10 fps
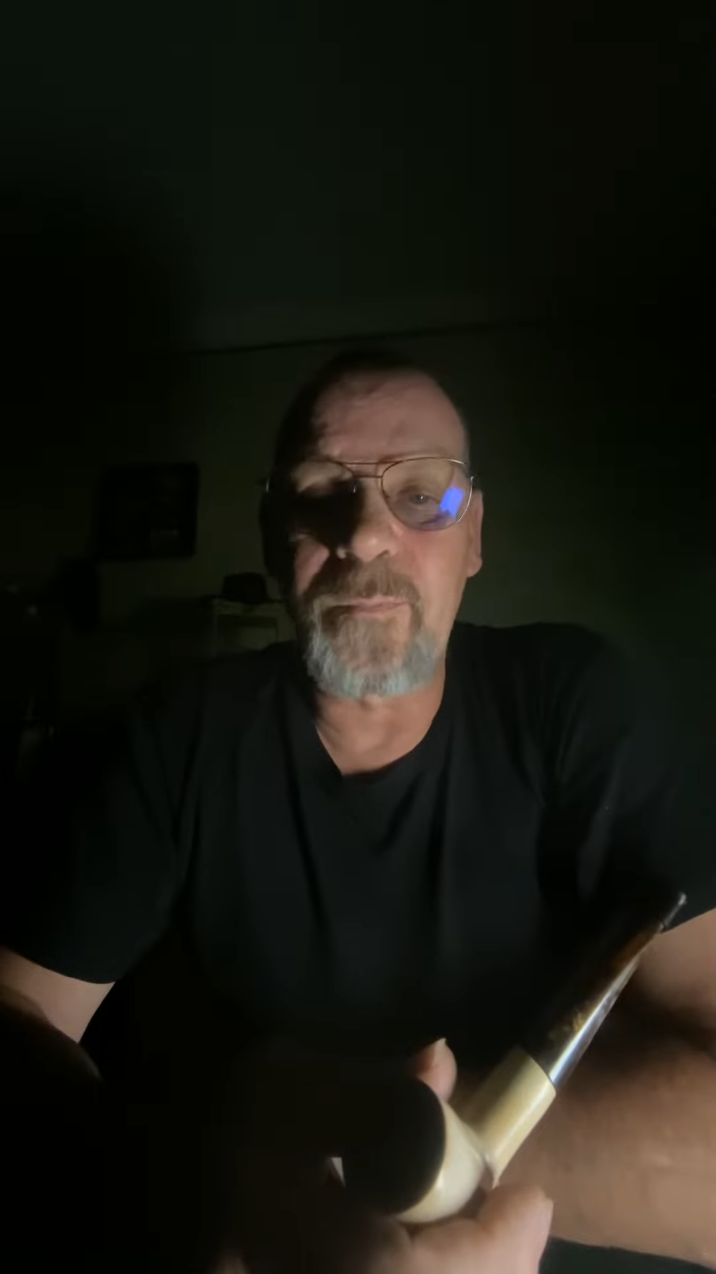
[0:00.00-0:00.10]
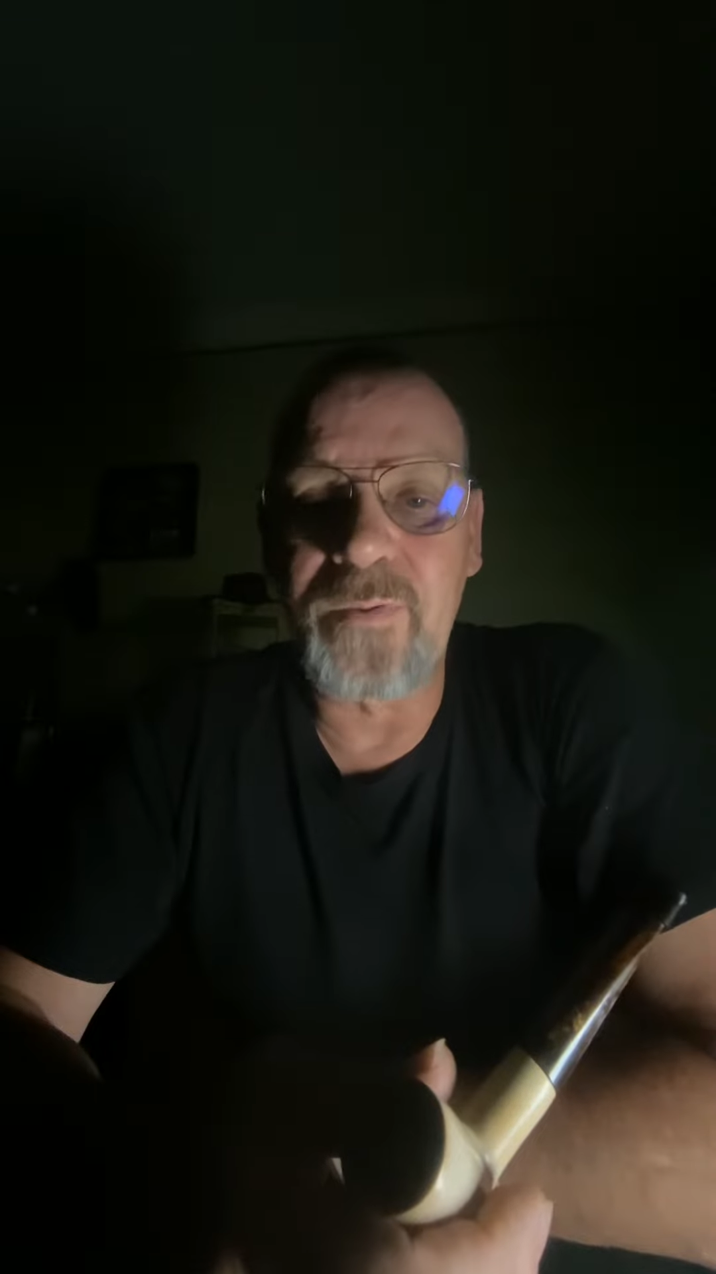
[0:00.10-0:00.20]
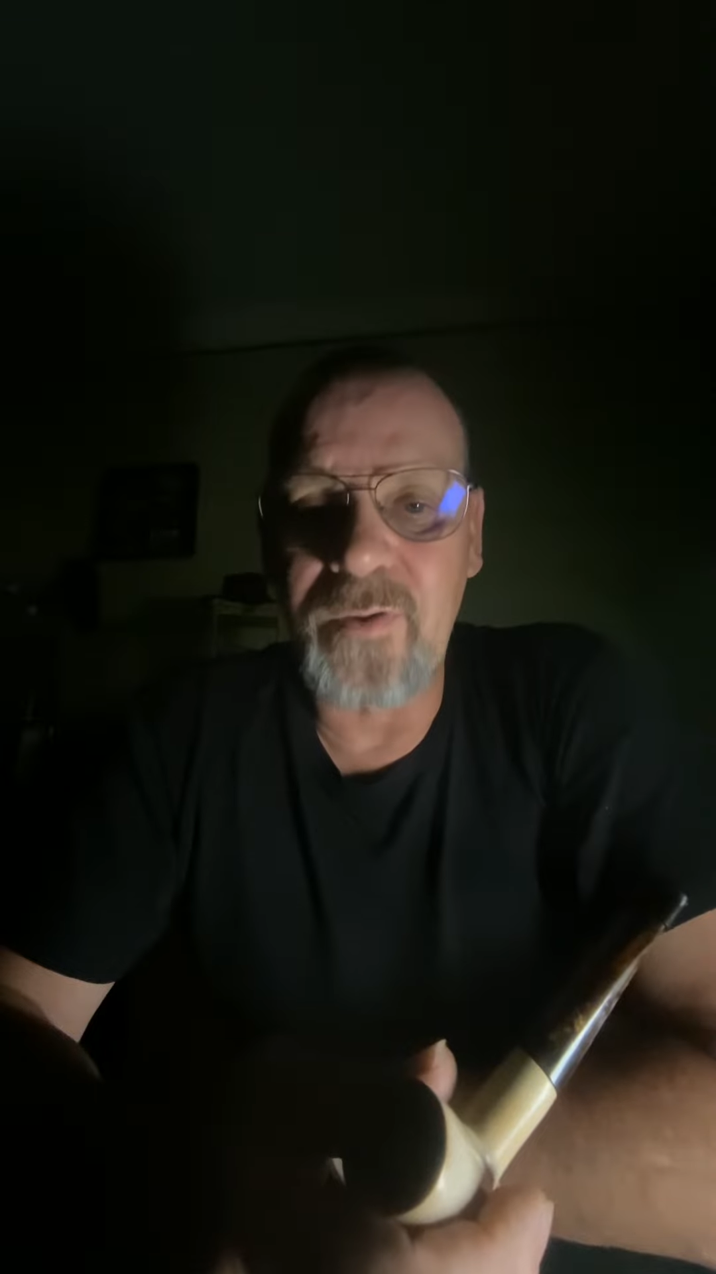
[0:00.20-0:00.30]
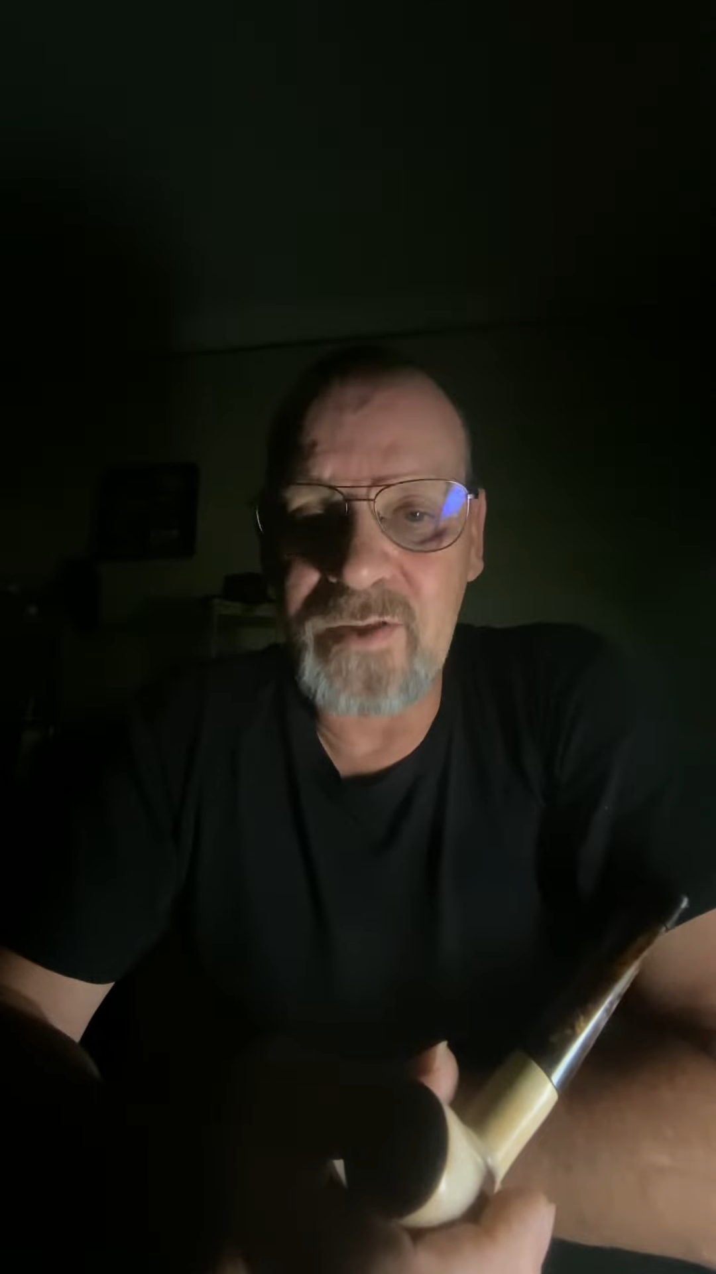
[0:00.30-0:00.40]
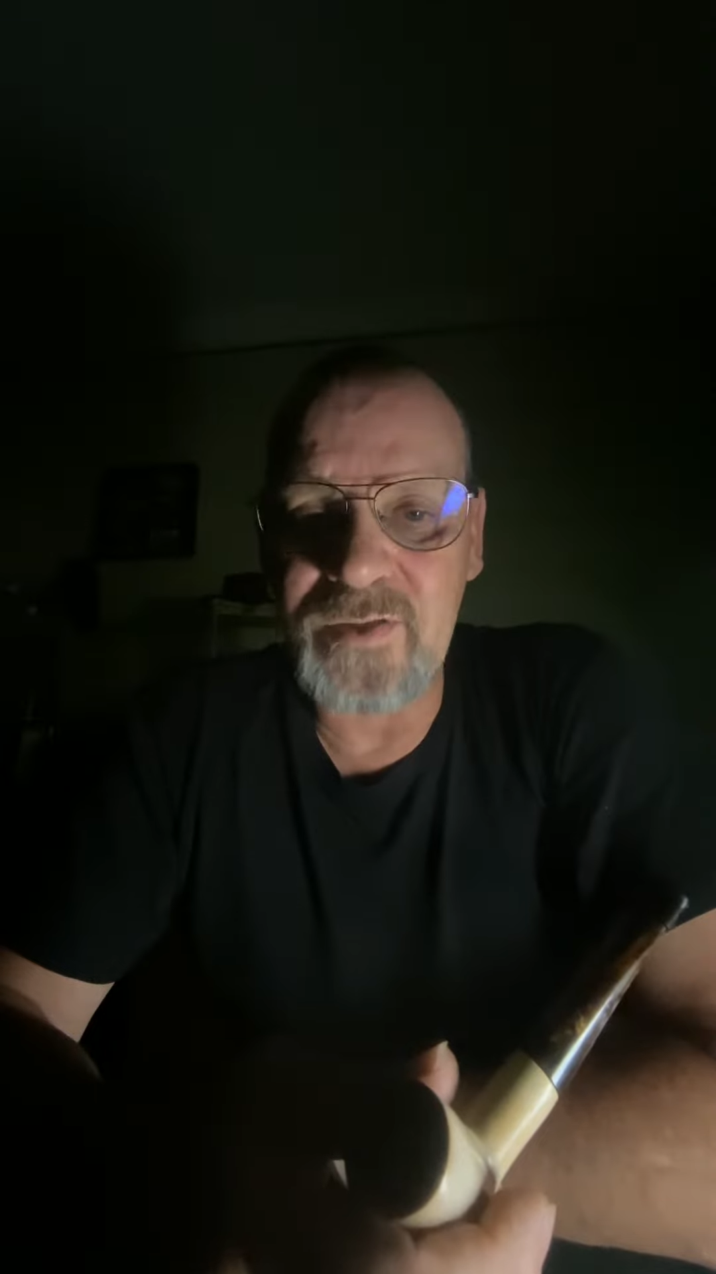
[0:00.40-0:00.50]

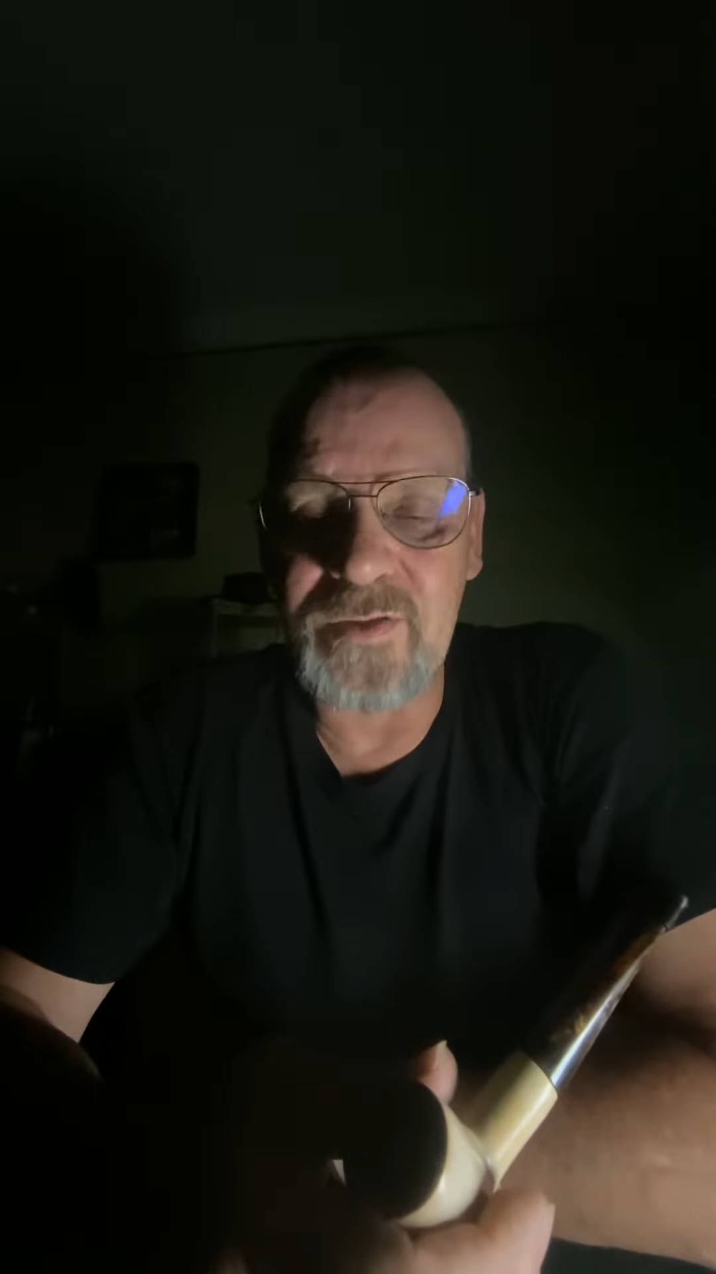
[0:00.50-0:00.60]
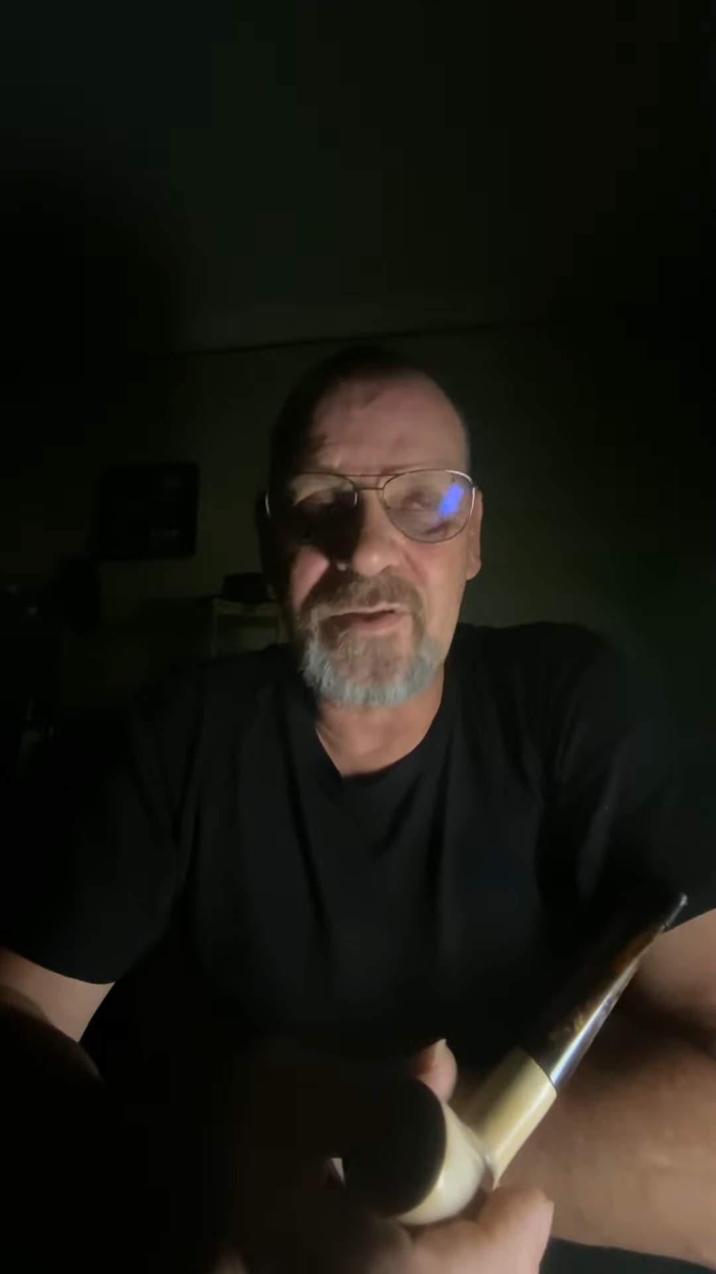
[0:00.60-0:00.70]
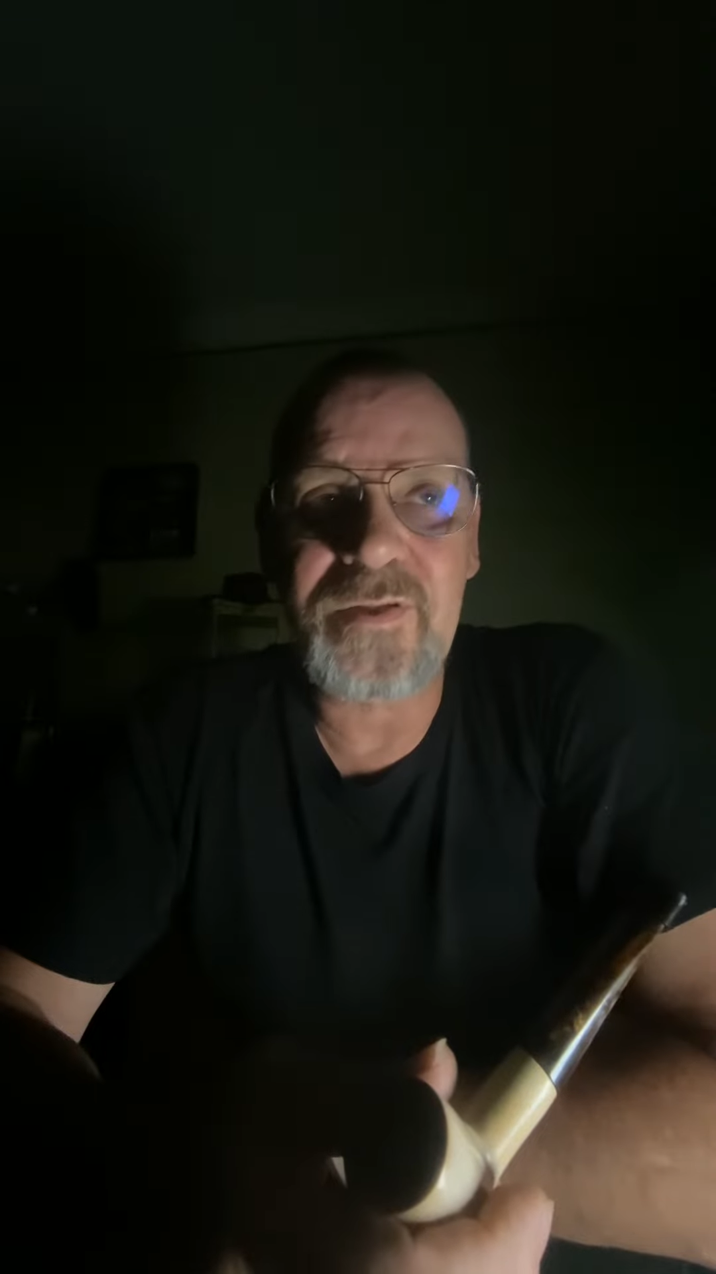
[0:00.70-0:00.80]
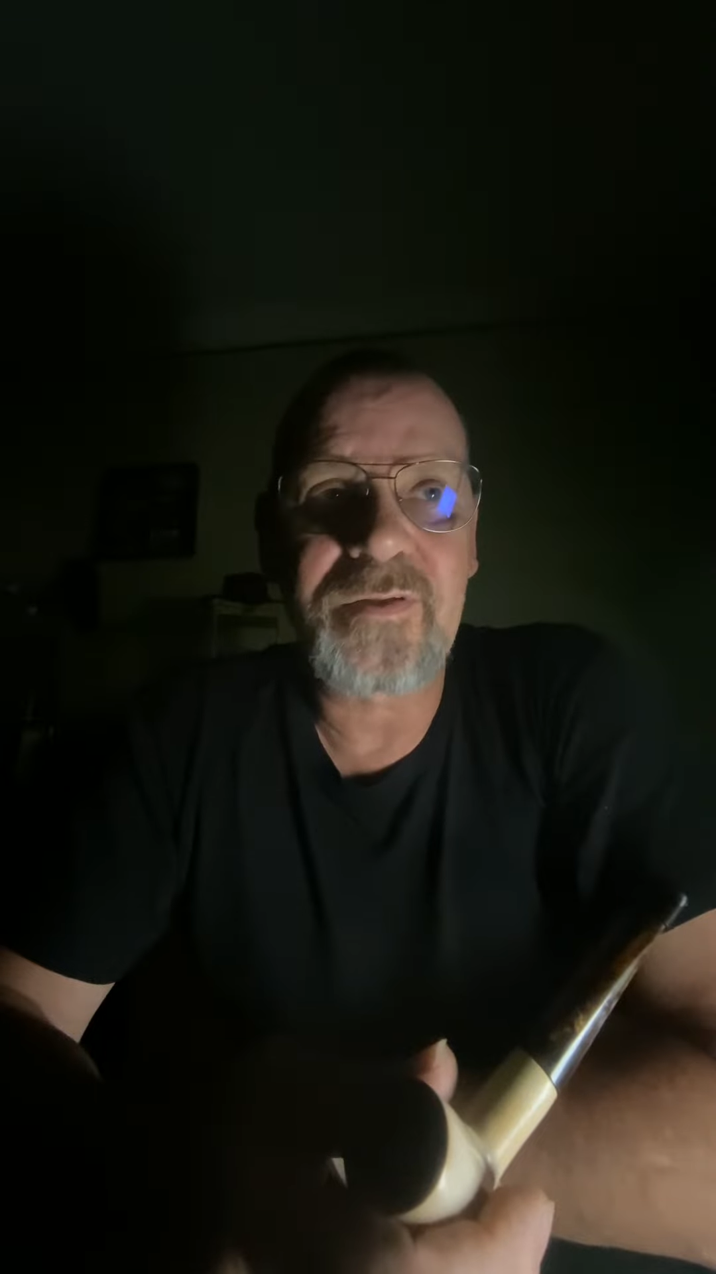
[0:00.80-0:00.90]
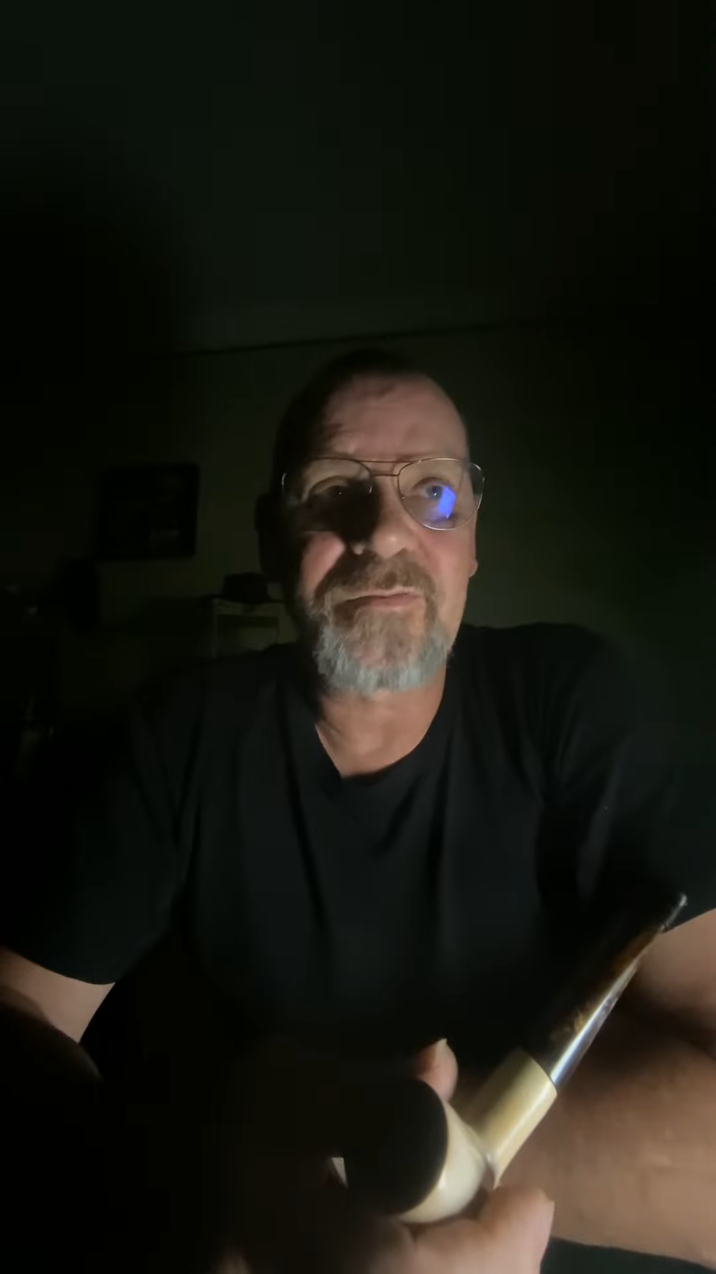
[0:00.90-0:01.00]
present